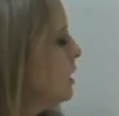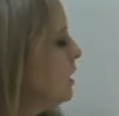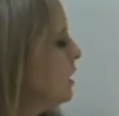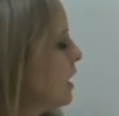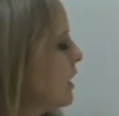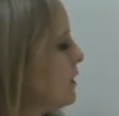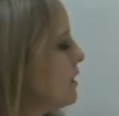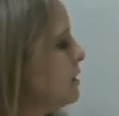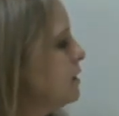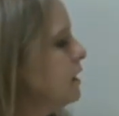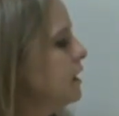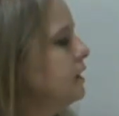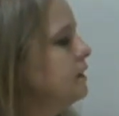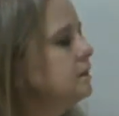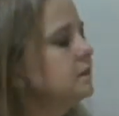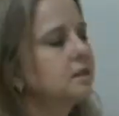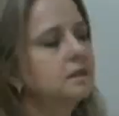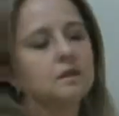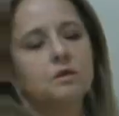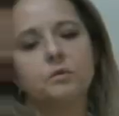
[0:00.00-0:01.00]
And then the
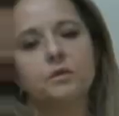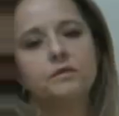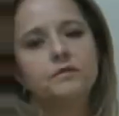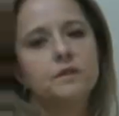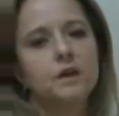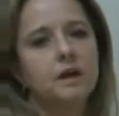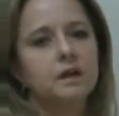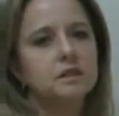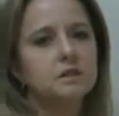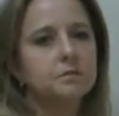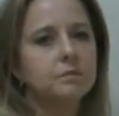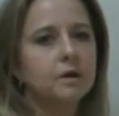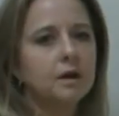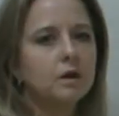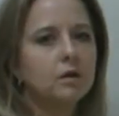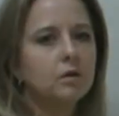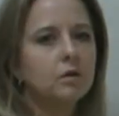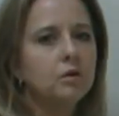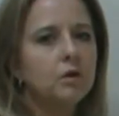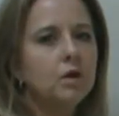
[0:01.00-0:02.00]
last thing that we've talked
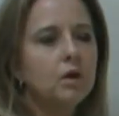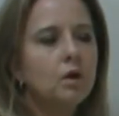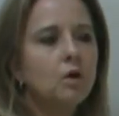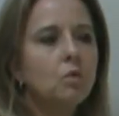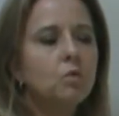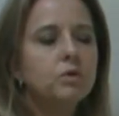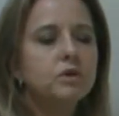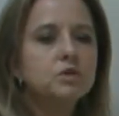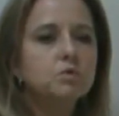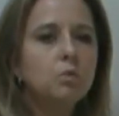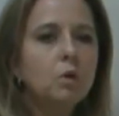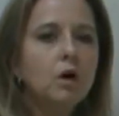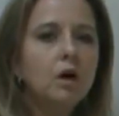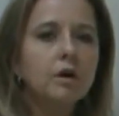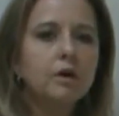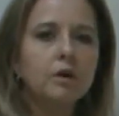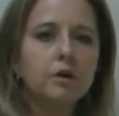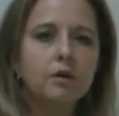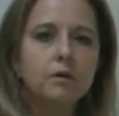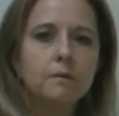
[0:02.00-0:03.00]
about was
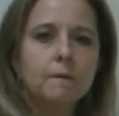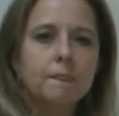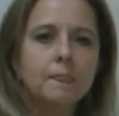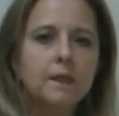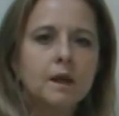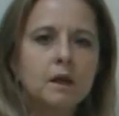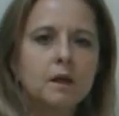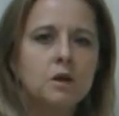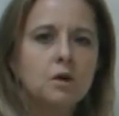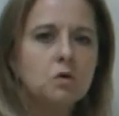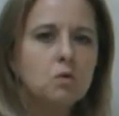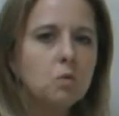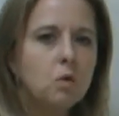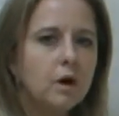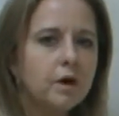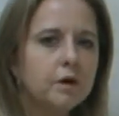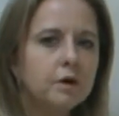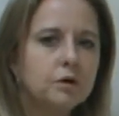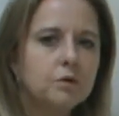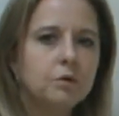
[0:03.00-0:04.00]
water. You know,
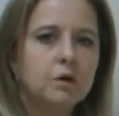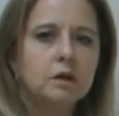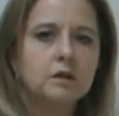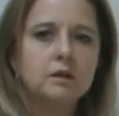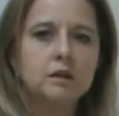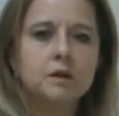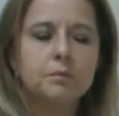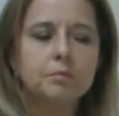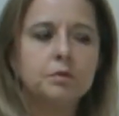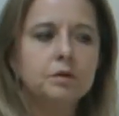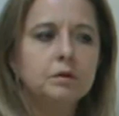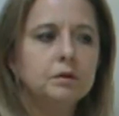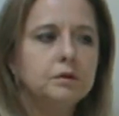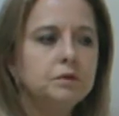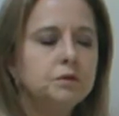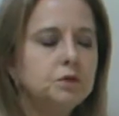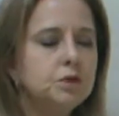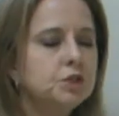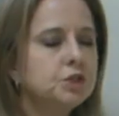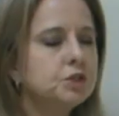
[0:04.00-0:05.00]
water quality,
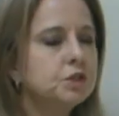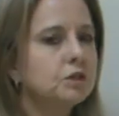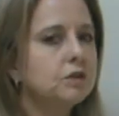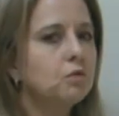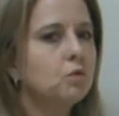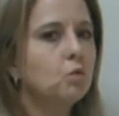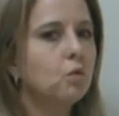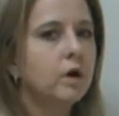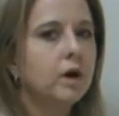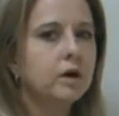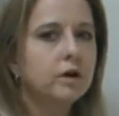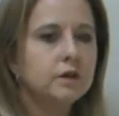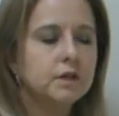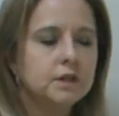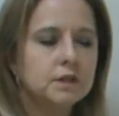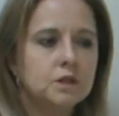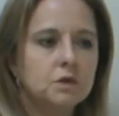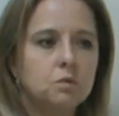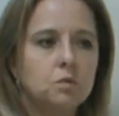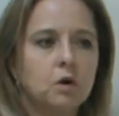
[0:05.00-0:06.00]
pollution. Where
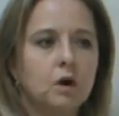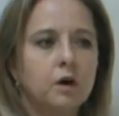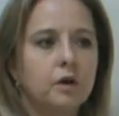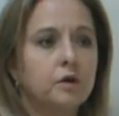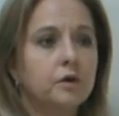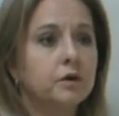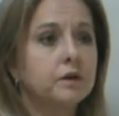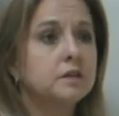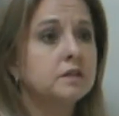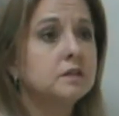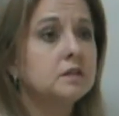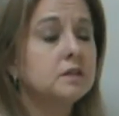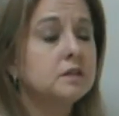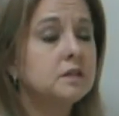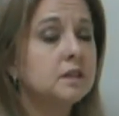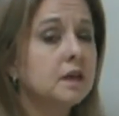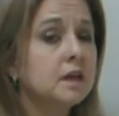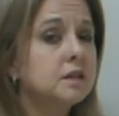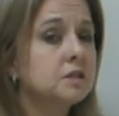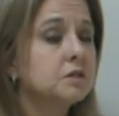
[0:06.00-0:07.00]
is the water? Is it a
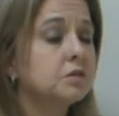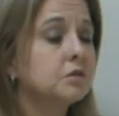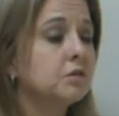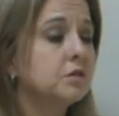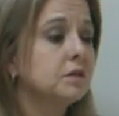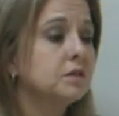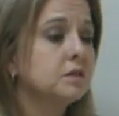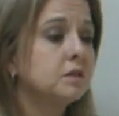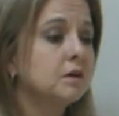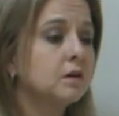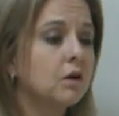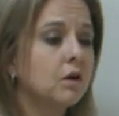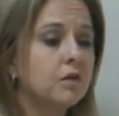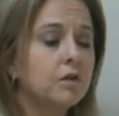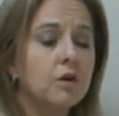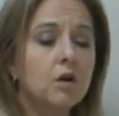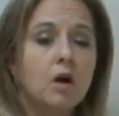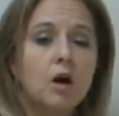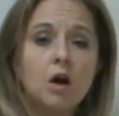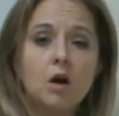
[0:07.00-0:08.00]
desert? Are
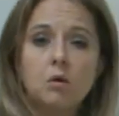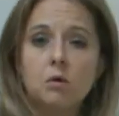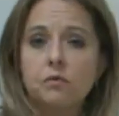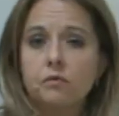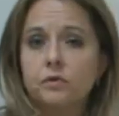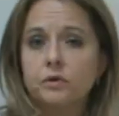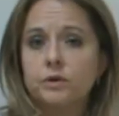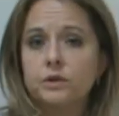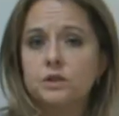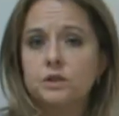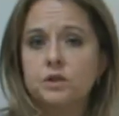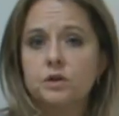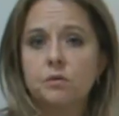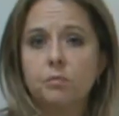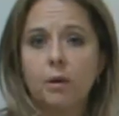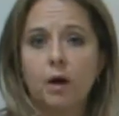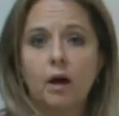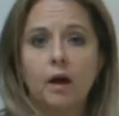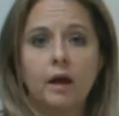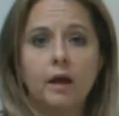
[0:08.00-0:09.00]
there aquifers
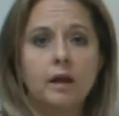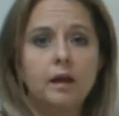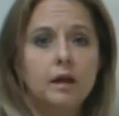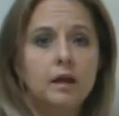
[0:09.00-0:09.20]
nearby?